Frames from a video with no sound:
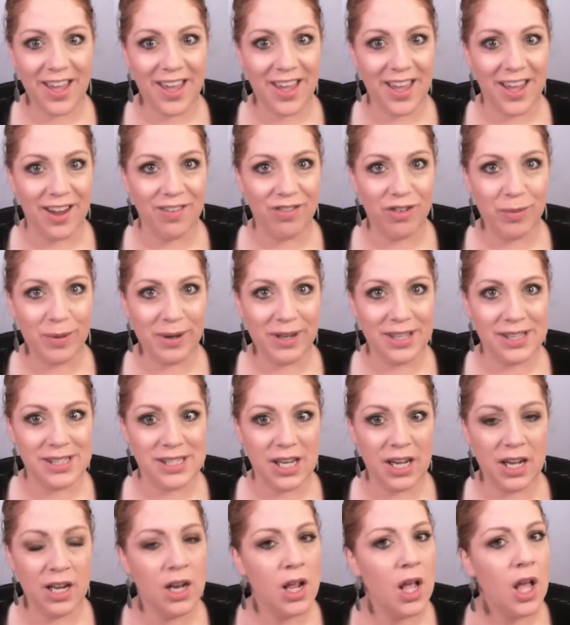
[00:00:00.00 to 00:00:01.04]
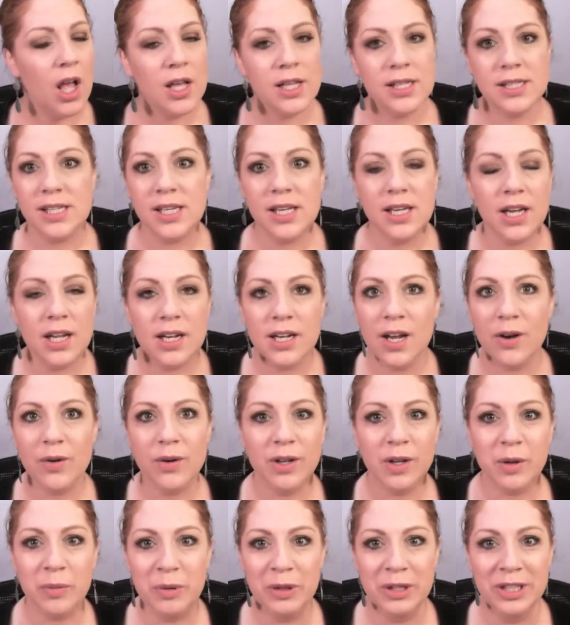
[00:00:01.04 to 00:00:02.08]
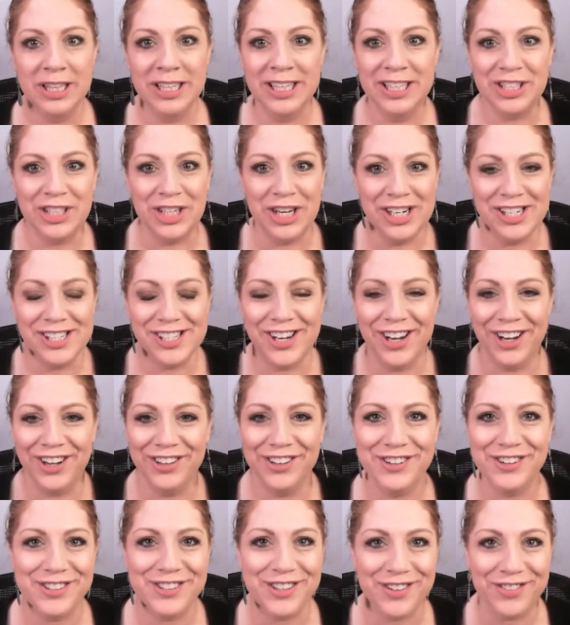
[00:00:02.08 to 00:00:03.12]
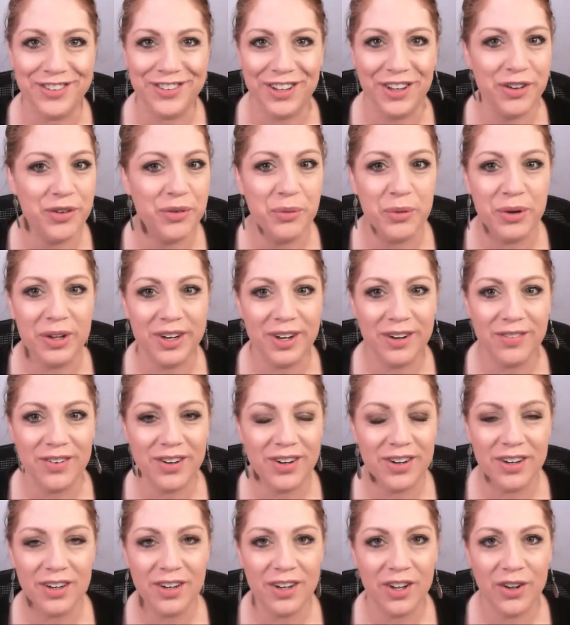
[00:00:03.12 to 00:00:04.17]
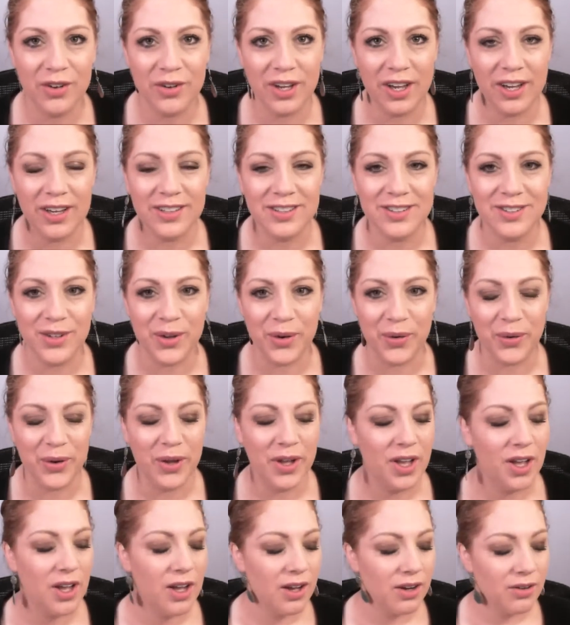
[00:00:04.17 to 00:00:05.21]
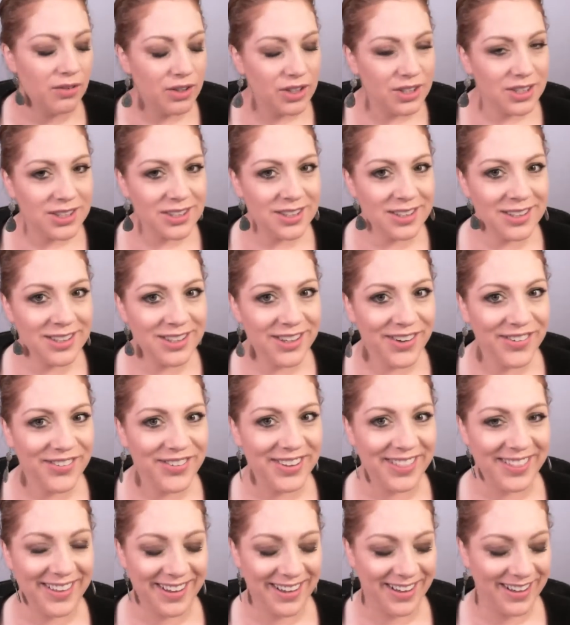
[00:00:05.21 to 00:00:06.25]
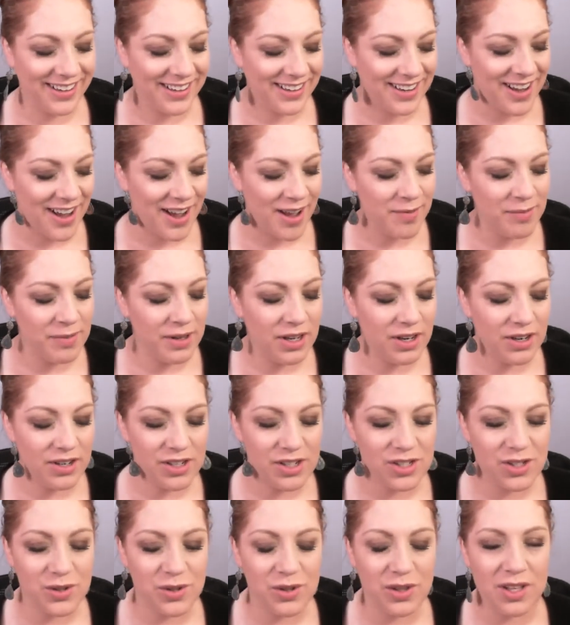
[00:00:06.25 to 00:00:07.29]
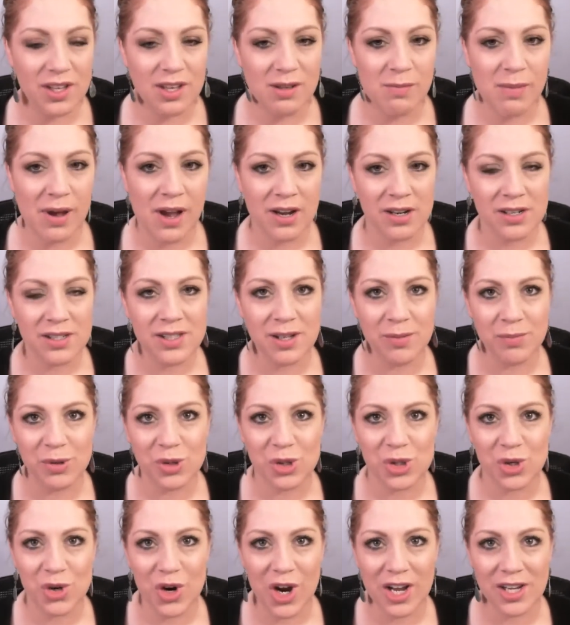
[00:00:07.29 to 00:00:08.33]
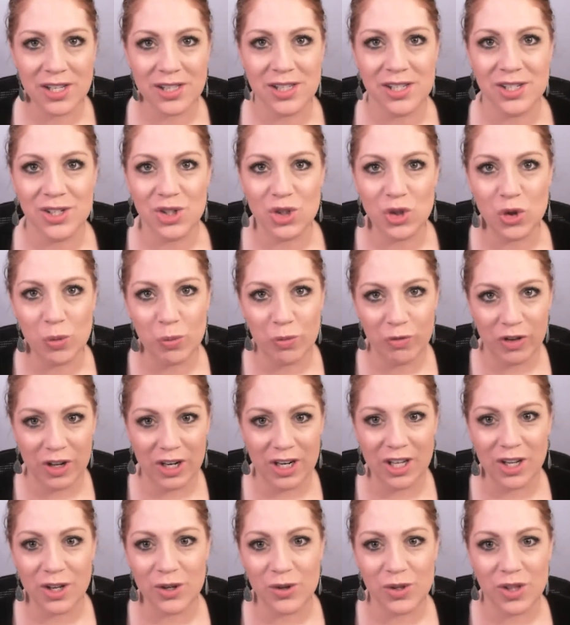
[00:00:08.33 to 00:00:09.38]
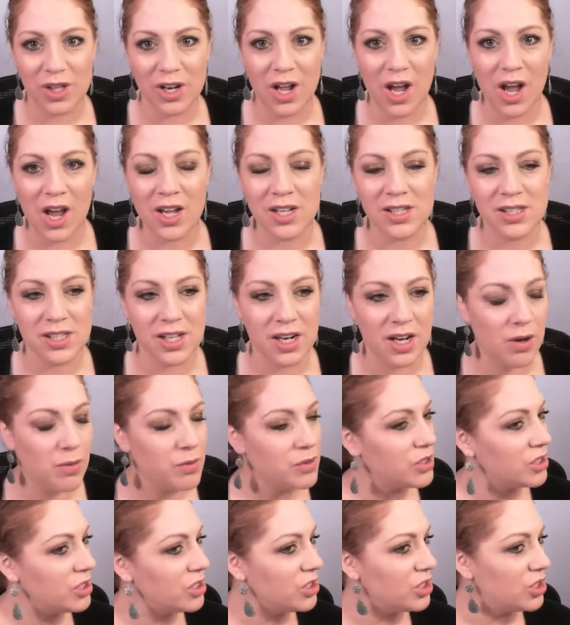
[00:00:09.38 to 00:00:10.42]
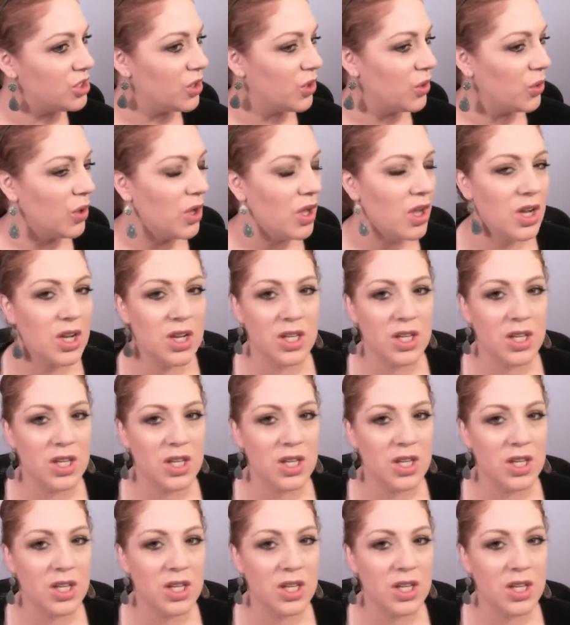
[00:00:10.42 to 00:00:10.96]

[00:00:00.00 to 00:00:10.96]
Hey everybody, it's Kate. See, and now it completely changed colors on me. Whatever. Okay, so we're just gonna go with it. I'm here to do the MAC's Temperature Rising dupe video that I had said I was gonna do.